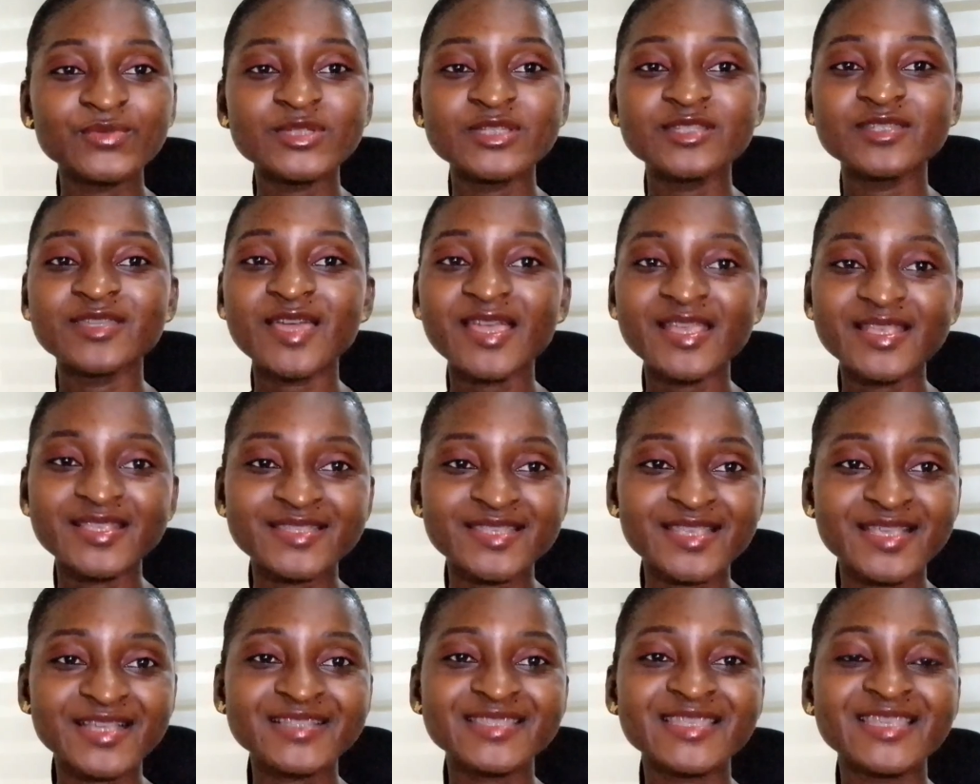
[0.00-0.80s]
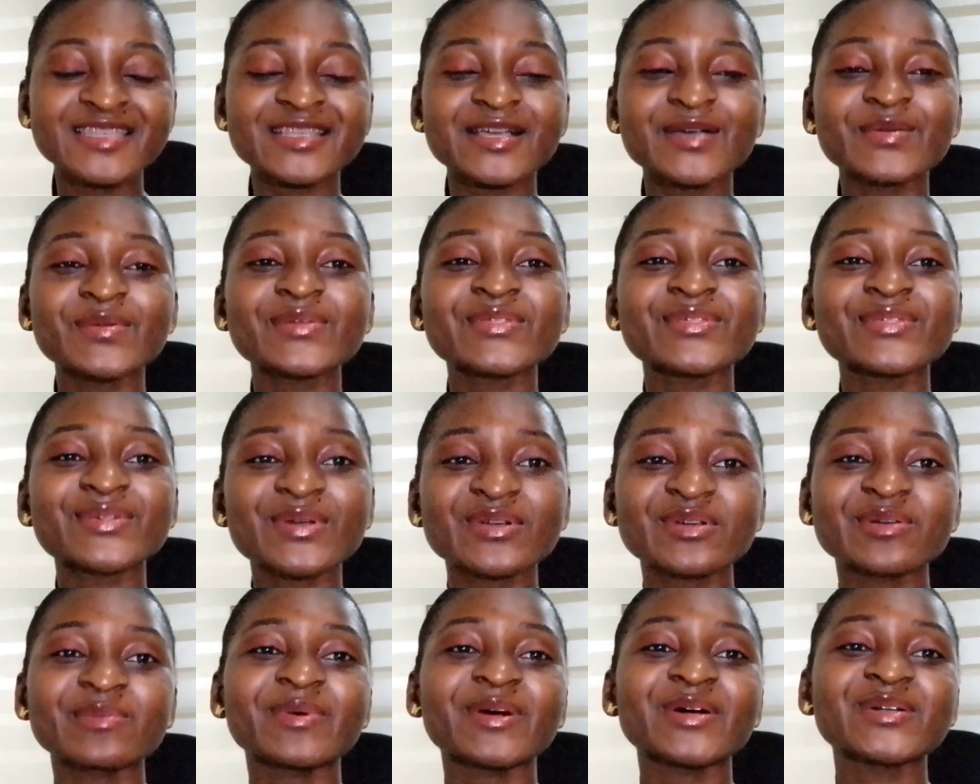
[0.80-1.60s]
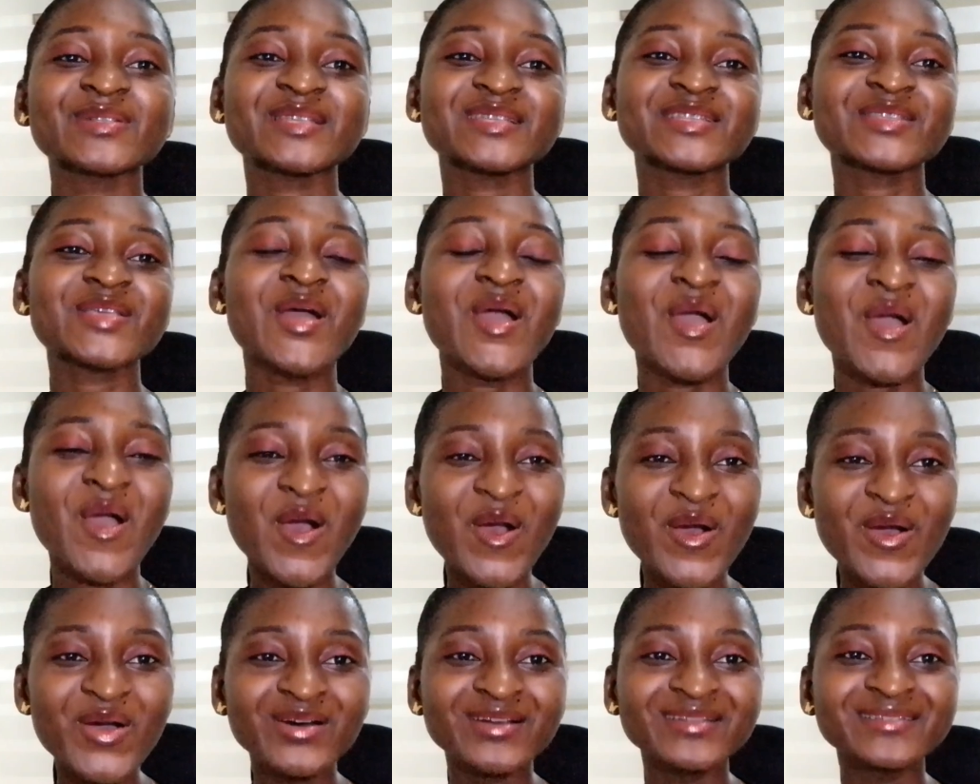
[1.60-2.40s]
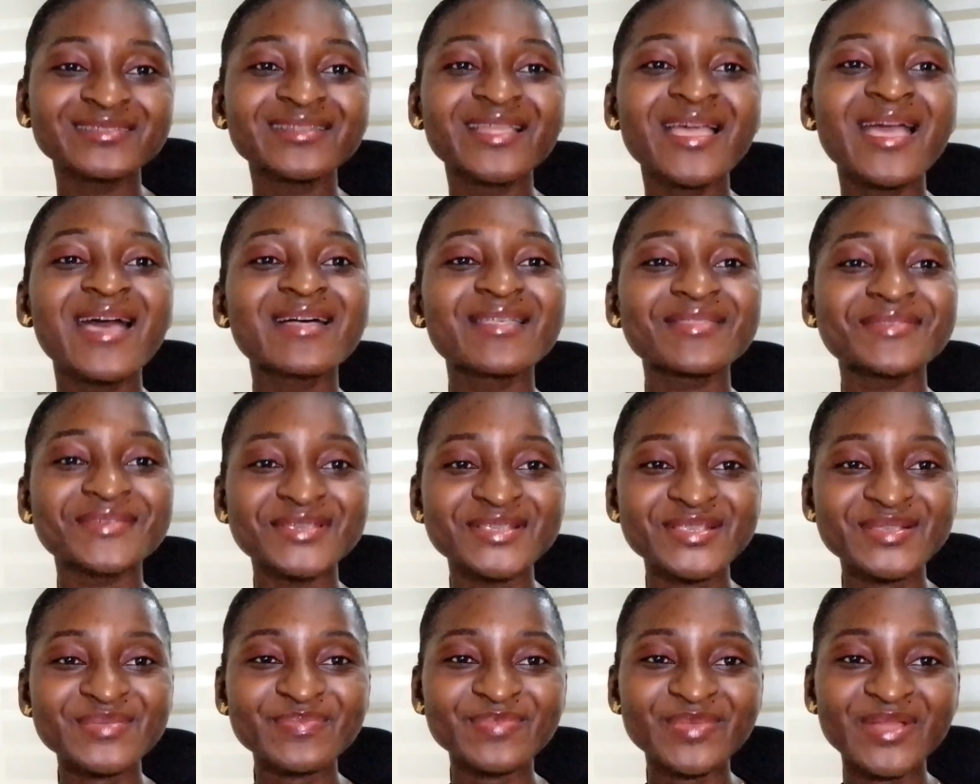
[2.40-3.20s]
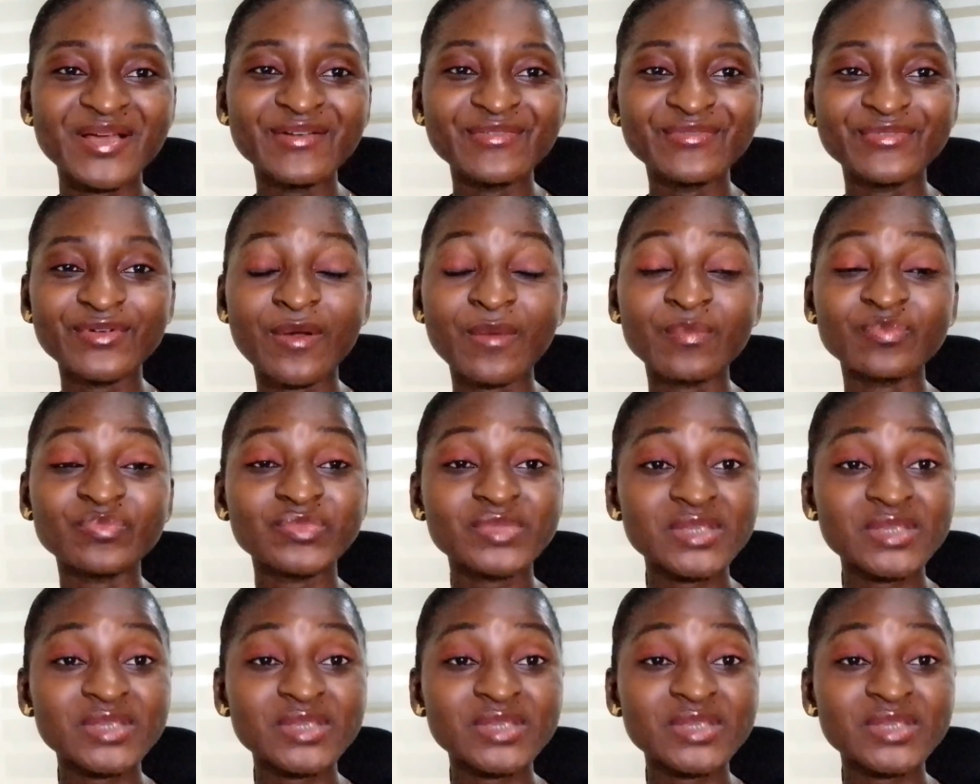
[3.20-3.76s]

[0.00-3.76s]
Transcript: We dissect it and we talk about it on this platform.